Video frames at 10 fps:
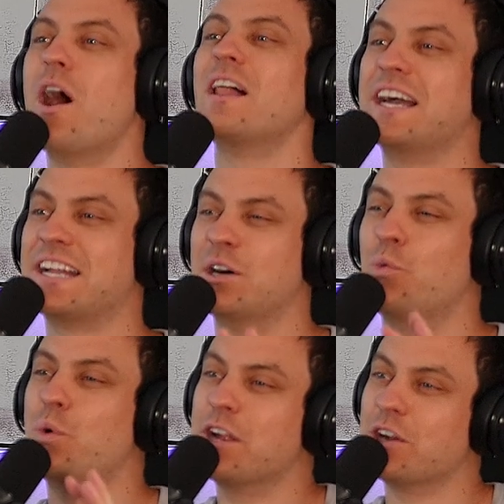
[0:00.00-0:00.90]
want like a
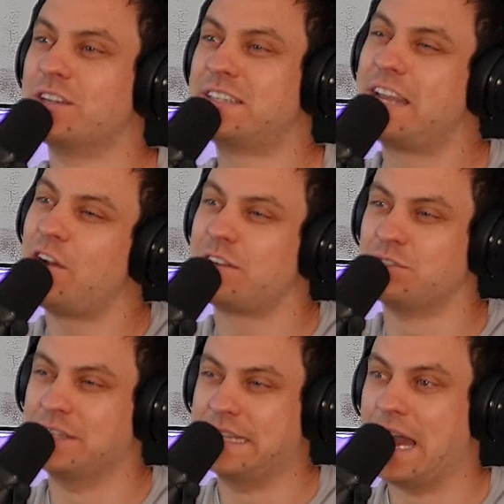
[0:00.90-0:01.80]
weird
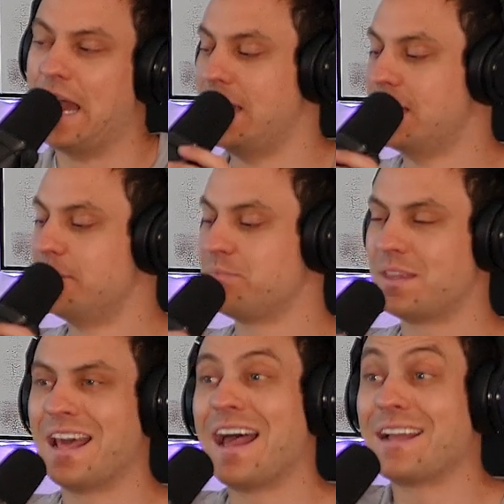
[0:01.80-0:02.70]
character yeah, guy. Yeah,
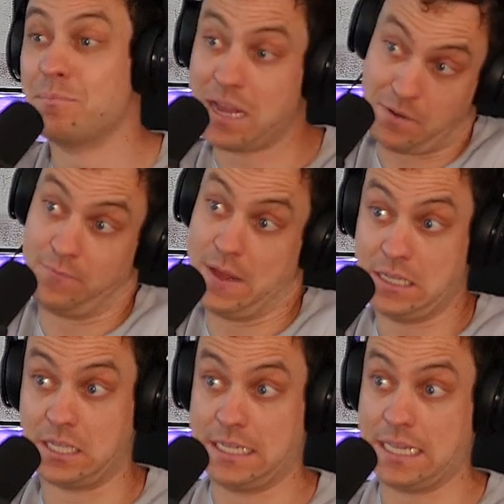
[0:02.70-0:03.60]
yeah, And I can make a
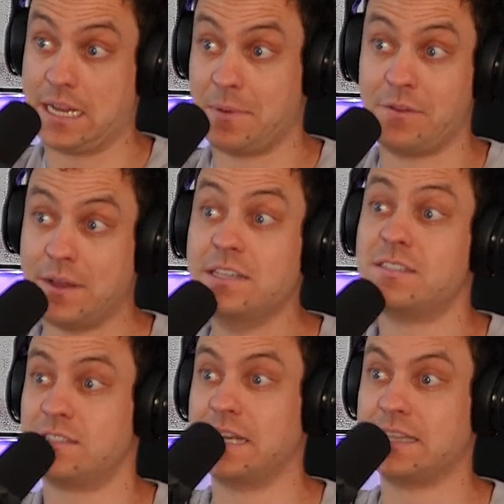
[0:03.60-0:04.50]
face like I can make
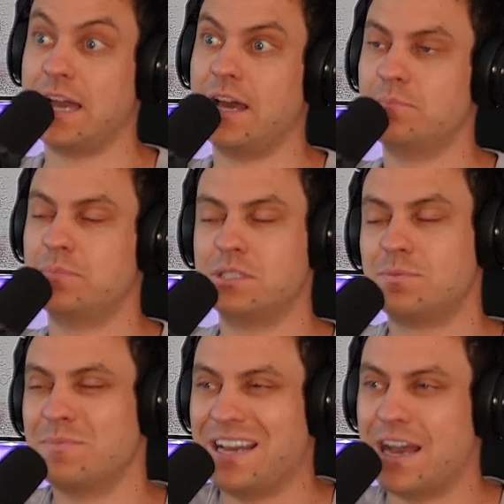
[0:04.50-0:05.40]
faces like that. Yeah. But
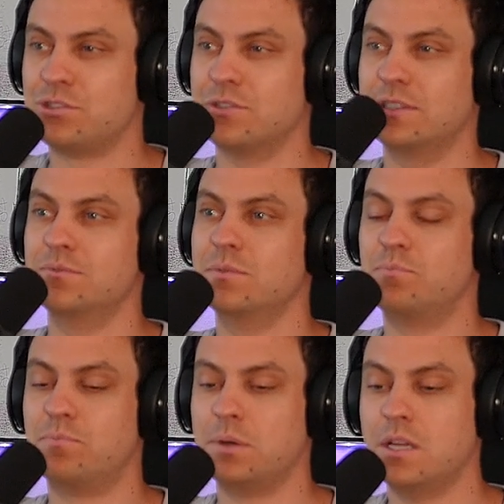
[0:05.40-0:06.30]
just my natural.
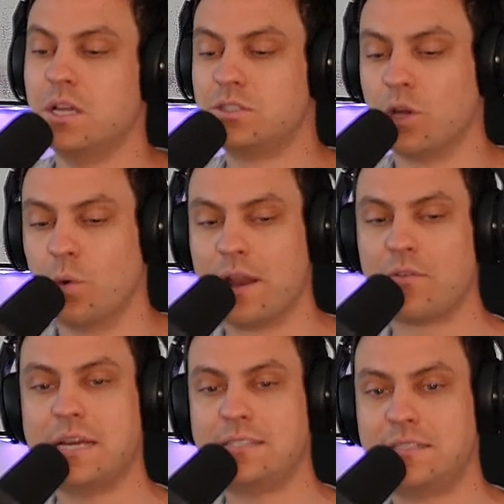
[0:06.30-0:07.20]
So
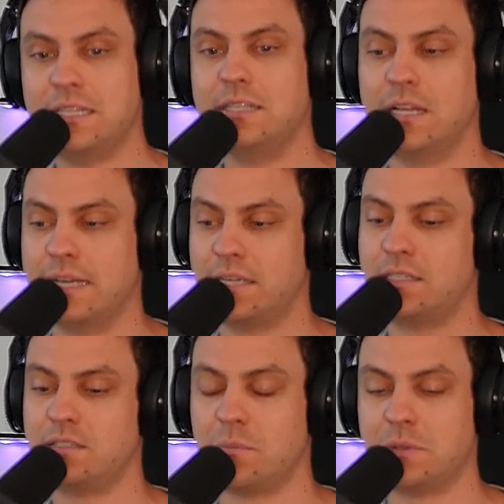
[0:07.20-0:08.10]
whenever I see like
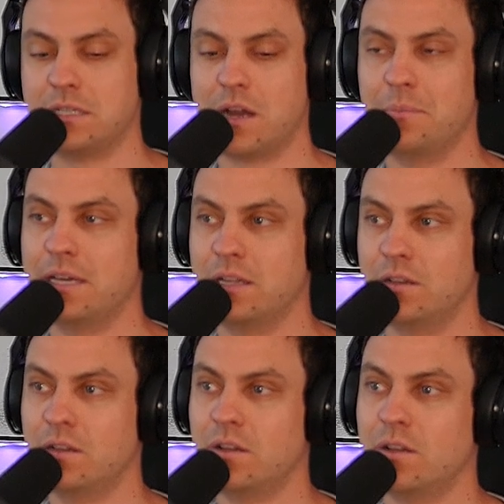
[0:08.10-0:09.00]
something come
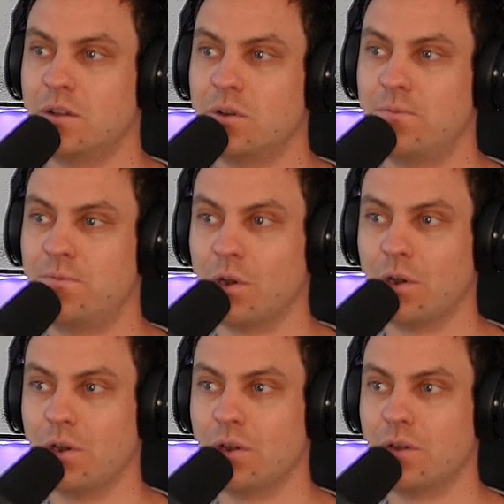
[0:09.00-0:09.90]
in
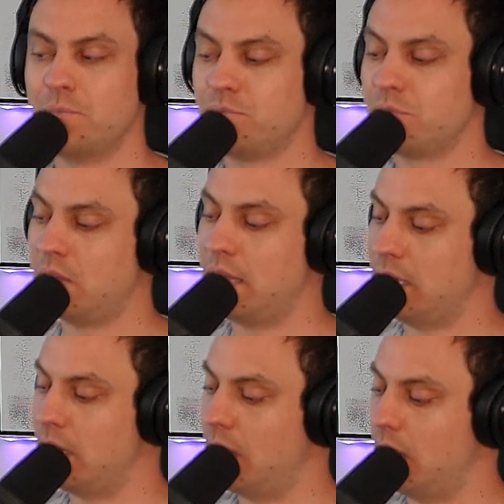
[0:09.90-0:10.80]
for
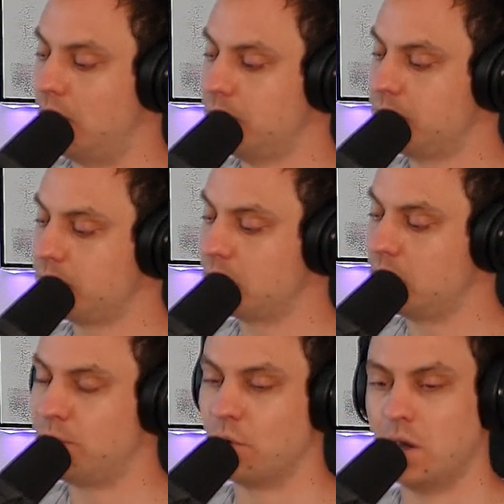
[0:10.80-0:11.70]
a uh,
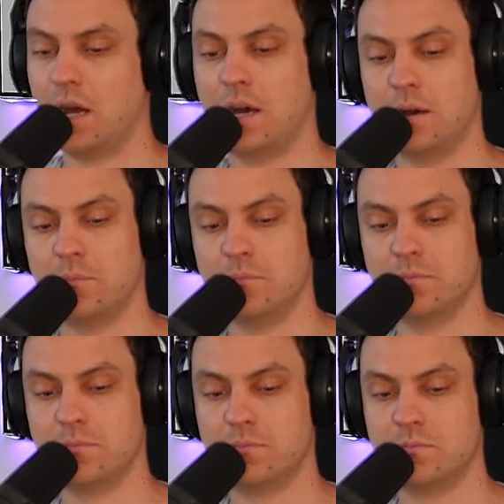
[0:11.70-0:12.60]
for a um